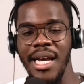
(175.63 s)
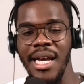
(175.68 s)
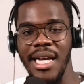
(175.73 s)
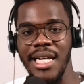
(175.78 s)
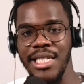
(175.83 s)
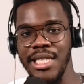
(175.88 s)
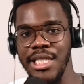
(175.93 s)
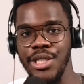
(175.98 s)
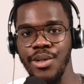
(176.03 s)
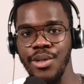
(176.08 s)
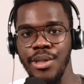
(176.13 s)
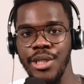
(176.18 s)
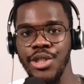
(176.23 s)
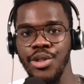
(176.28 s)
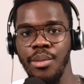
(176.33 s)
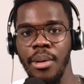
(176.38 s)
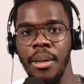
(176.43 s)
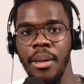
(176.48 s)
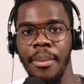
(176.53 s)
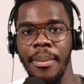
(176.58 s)
A
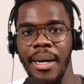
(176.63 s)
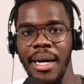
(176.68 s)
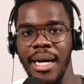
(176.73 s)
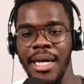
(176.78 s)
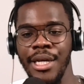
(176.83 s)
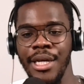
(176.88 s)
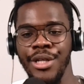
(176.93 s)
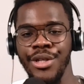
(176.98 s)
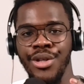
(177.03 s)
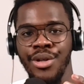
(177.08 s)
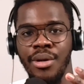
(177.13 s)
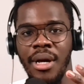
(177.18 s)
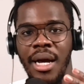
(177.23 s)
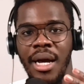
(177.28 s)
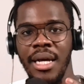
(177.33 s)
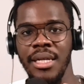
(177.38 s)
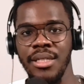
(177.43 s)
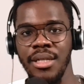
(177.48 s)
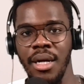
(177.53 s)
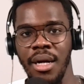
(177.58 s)
situation whereby you
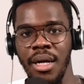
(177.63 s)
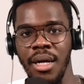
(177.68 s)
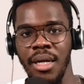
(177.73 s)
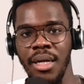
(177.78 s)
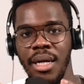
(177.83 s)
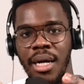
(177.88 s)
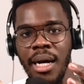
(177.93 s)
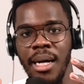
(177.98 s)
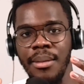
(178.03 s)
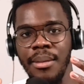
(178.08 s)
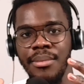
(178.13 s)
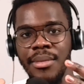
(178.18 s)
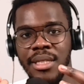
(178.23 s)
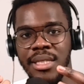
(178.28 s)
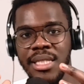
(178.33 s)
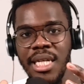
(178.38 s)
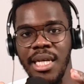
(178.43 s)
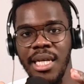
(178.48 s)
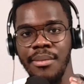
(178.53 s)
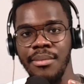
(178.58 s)
guys are the
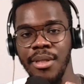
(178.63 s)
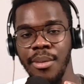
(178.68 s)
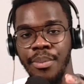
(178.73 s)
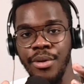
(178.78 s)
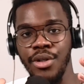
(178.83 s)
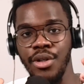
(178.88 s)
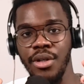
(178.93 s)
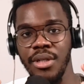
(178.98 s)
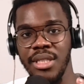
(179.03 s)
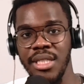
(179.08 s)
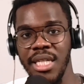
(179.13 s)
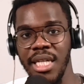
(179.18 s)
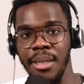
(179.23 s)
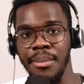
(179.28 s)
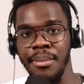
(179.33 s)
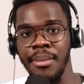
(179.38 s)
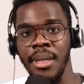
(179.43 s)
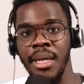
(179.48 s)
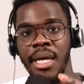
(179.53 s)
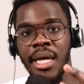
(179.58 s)
team, the product
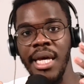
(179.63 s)
team